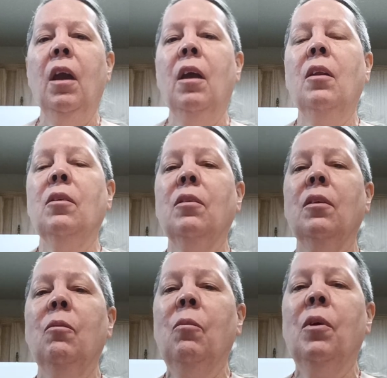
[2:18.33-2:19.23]
And
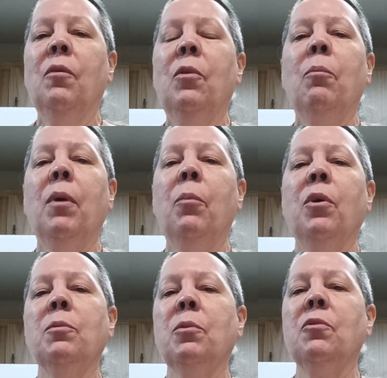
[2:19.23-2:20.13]
one of the, my
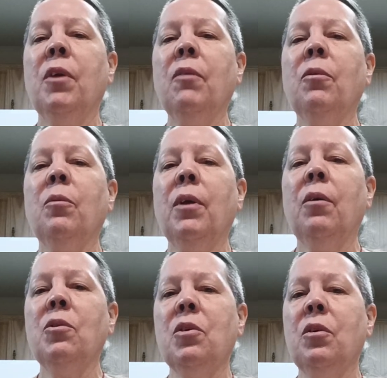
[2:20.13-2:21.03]
boy's most favorite
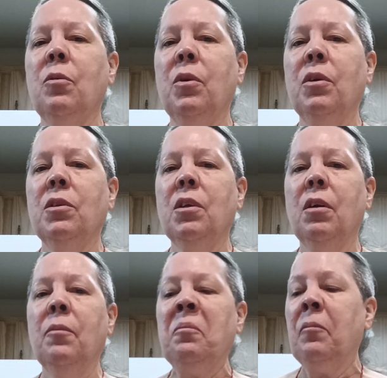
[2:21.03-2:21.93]
Arizona was
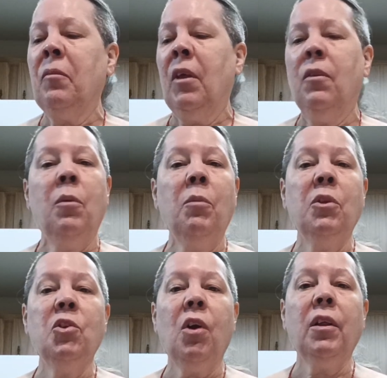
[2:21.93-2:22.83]
the one with
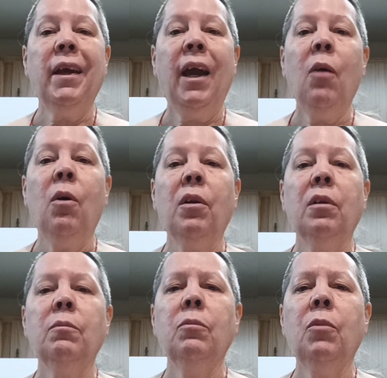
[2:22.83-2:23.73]
the chocolate cow on
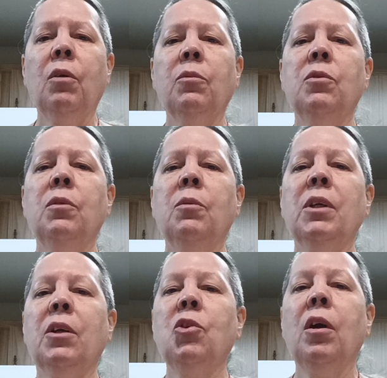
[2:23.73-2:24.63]
it. Well, it was
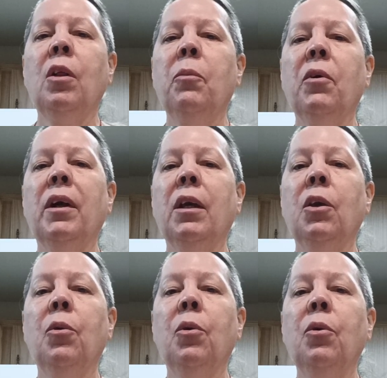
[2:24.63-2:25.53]
like a chocolate milk, like a
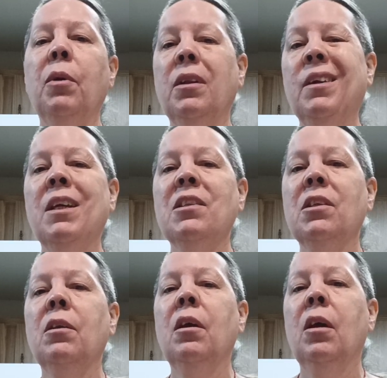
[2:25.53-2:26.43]
Yoo-Hoo, but it
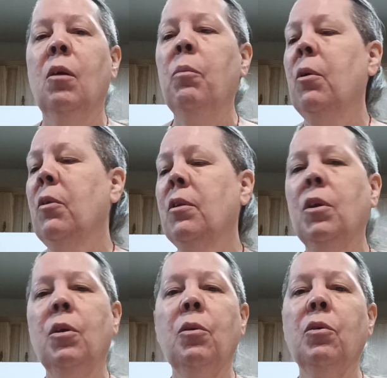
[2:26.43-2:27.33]
tasted Better
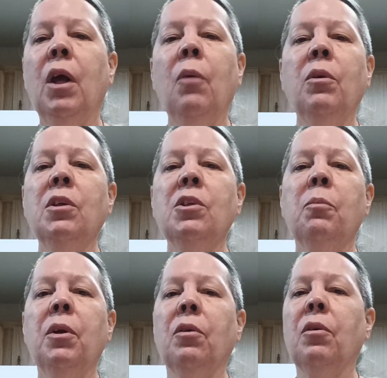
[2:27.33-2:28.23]
Than Yoo-Hoo. That one
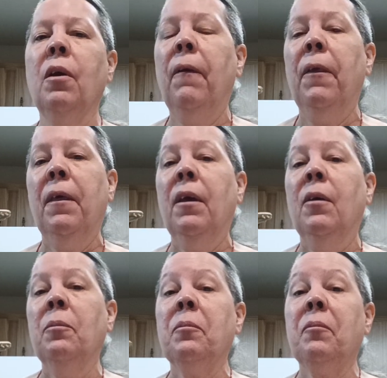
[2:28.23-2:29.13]
disappeared.
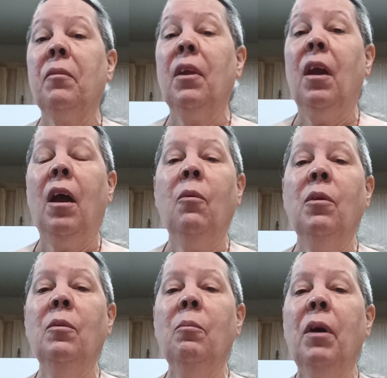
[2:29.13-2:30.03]
I
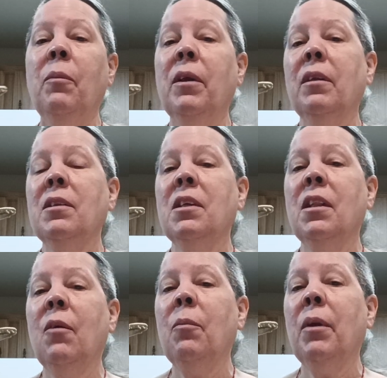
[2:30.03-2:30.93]
wouldn't mind make,
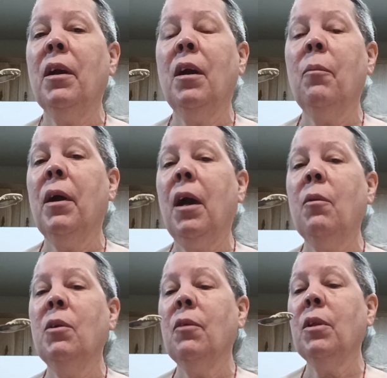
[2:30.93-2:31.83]
seeing that one make a comeback. I
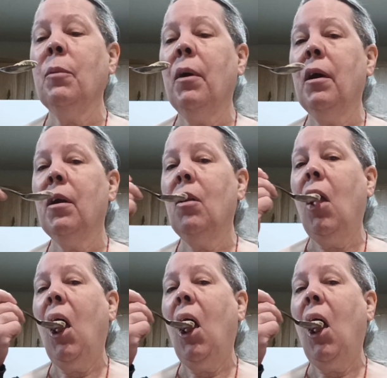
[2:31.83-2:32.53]
would definitely buy it.